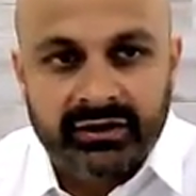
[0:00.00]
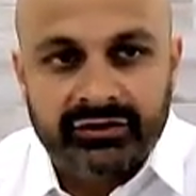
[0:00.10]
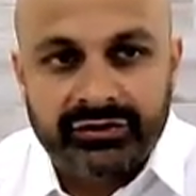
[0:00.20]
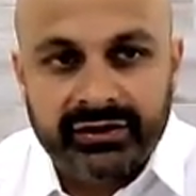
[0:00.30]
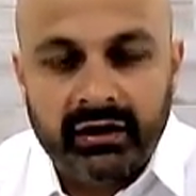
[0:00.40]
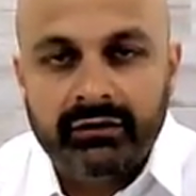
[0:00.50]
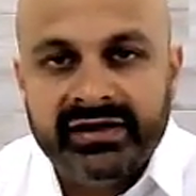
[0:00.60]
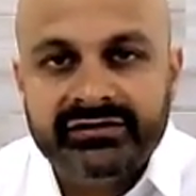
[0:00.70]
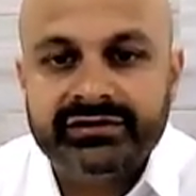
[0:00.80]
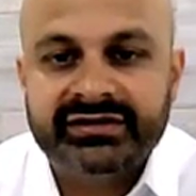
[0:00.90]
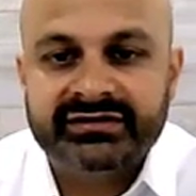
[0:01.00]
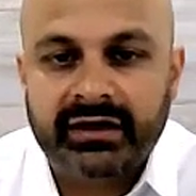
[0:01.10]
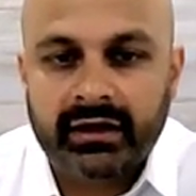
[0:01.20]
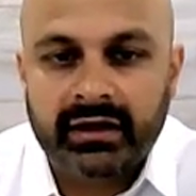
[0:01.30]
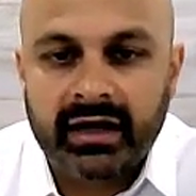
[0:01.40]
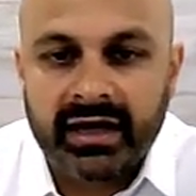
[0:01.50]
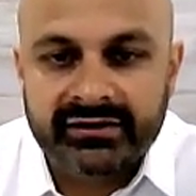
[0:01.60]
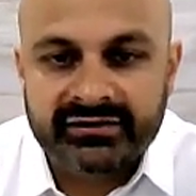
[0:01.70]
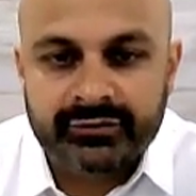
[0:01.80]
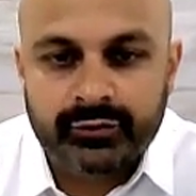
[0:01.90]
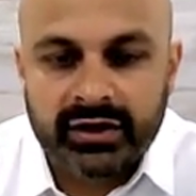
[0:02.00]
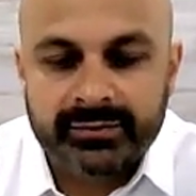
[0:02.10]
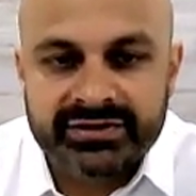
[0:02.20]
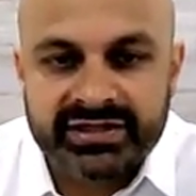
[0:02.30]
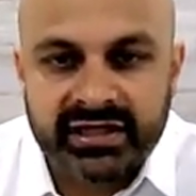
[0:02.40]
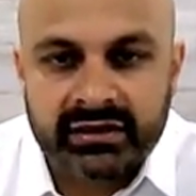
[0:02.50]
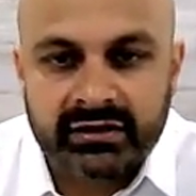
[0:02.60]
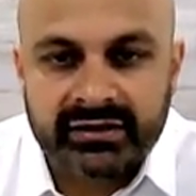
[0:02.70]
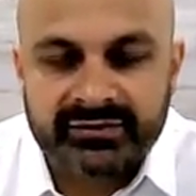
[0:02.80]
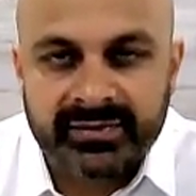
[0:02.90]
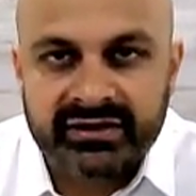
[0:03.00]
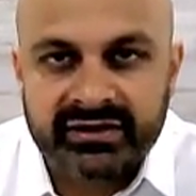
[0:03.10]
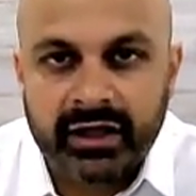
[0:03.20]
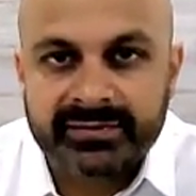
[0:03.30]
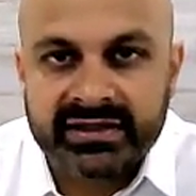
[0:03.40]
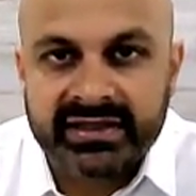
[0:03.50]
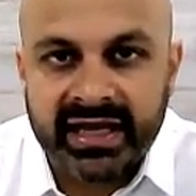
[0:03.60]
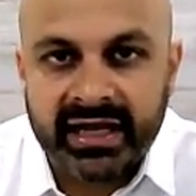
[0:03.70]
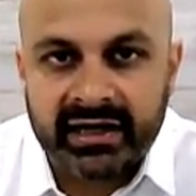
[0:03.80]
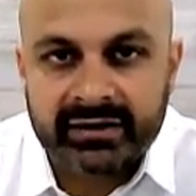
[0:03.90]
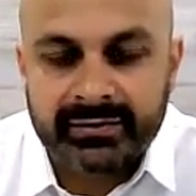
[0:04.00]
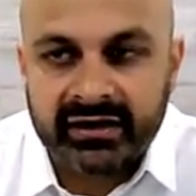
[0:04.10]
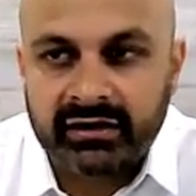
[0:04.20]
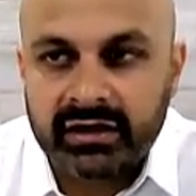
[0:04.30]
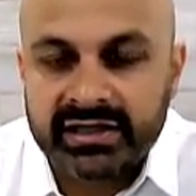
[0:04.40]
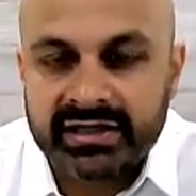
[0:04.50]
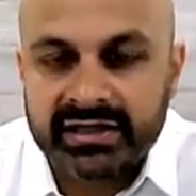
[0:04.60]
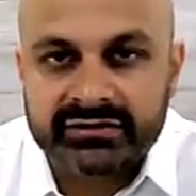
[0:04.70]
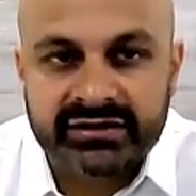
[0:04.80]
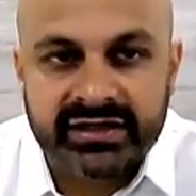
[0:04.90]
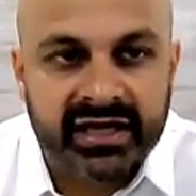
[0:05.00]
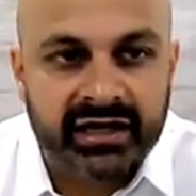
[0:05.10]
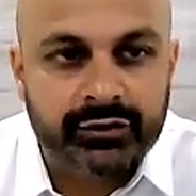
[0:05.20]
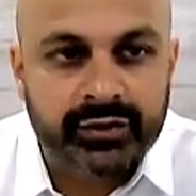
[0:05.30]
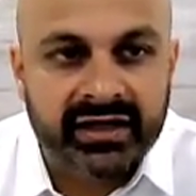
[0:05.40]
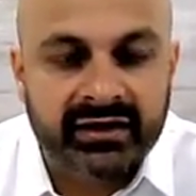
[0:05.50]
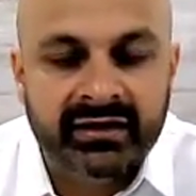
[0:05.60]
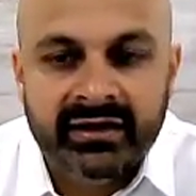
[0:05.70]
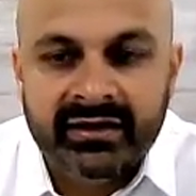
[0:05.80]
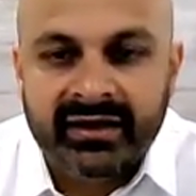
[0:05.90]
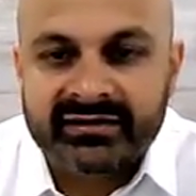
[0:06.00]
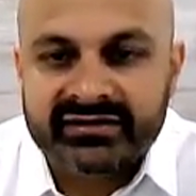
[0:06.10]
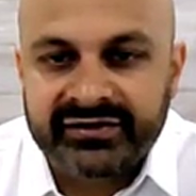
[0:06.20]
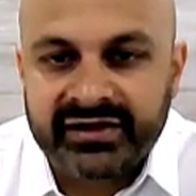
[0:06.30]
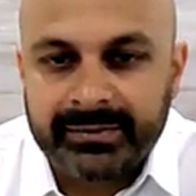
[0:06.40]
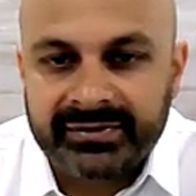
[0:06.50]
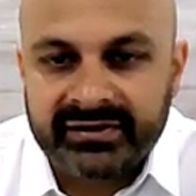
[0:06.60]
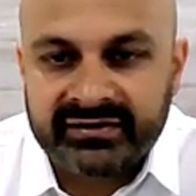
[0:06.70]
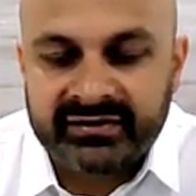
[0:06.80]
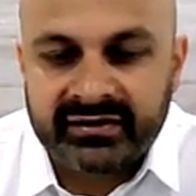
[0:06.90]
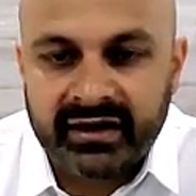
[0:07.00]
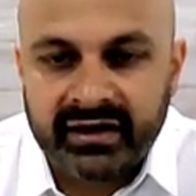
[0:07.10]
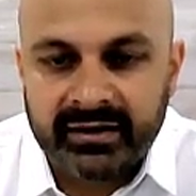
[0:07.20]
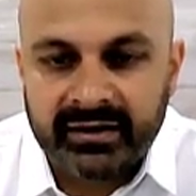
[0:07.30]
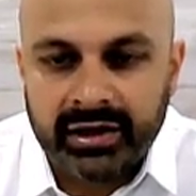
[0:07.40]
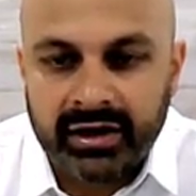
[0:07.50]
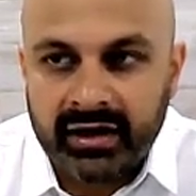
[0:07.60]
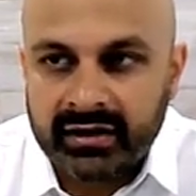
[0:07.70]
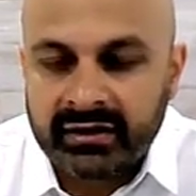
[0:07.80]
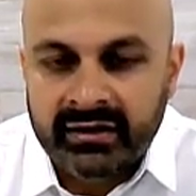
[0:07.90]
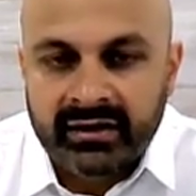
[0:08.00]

So there are resources online. This is one in particular that's been developed in Canada. My colleague, Dr. Diana Nguyen, has developed this uh, blog.